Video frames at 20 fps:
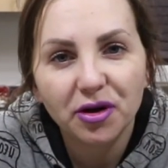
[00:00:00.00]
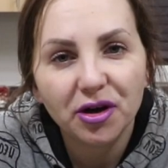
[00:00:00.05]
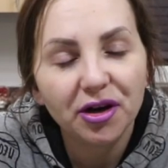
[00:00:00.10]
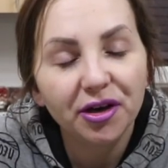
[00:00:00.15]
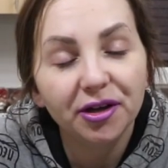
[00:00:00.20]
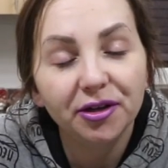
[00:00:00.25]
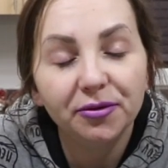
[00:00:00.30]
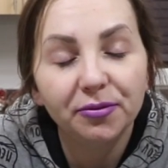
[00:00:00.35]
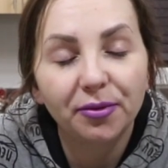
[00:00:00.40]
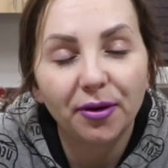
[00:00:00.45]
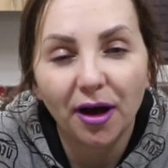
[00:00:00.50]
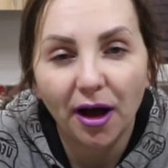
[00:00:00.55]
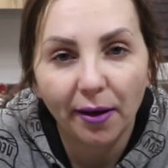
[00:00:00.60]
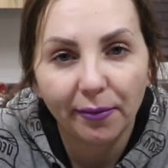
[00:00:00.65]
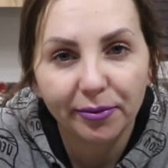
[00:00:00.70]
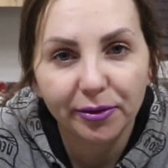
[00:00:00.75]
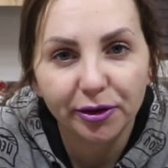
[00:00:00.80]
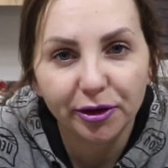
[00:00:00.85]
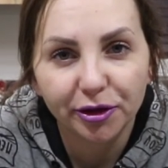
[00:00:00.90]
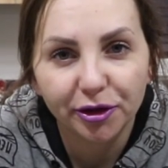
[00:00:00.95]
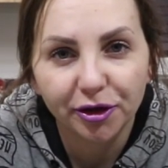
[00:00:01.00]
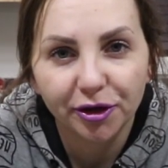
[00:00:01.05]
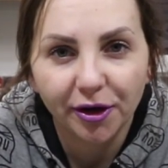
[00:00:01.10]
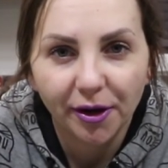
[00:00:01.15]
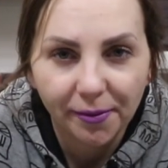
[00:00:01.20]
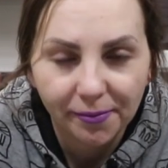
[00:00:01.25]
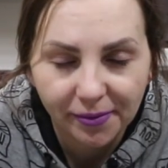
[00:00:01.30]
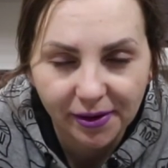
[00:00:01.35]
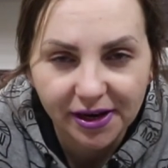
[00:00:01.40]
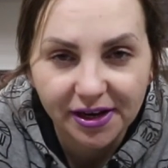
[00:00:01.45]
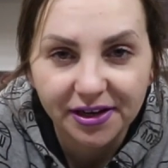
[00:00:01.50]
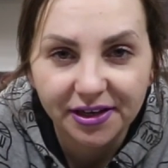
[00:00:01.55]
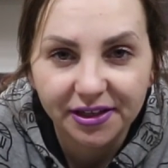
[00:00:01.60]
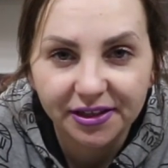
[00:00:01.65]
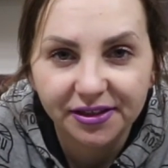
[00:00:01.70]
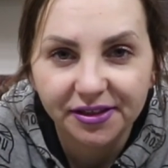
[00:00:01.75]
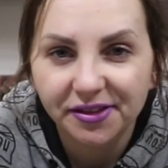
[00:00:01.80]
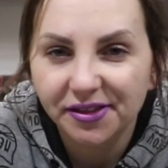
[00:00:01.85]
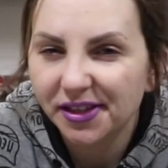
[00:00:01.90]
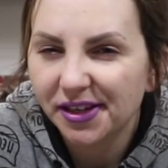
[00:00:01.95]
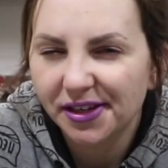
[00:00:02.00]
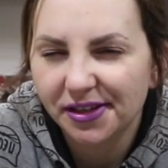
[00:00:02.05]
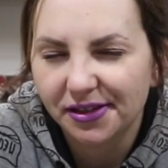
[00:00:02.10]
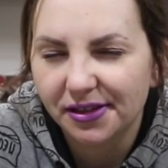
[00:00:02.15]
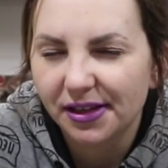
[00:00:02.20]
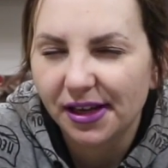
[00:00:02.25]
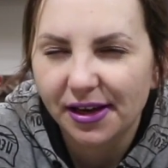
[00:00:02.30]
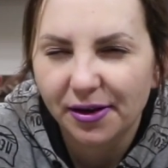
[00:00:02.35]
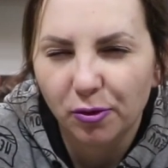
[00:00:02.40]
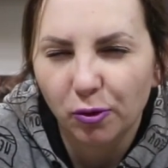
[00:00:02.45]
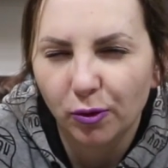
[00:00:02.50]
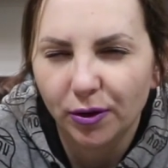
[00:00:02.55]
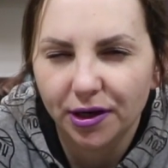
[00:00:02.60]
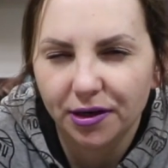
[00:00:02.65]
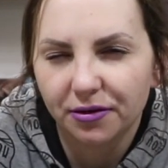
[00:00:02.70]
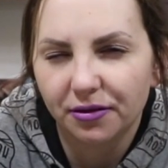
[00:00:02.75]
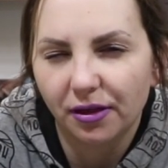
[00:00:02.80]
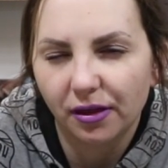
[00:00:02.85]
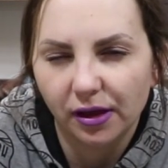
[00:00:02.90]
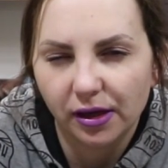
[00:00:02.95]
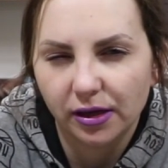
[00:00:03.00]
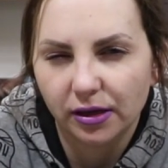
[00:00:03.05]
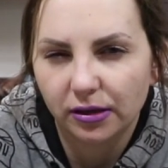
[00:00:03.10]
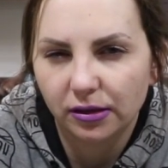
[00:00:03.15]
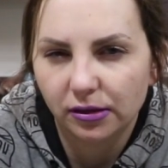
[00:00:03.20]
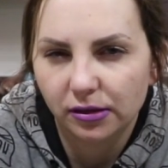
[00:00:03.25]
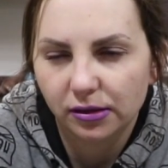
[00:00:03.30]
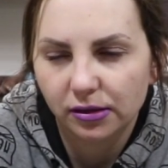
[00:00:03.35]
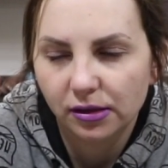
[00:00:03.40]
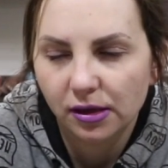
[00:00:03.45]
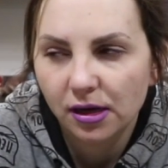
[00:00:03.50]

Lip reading: unpopular opinions and like weird things.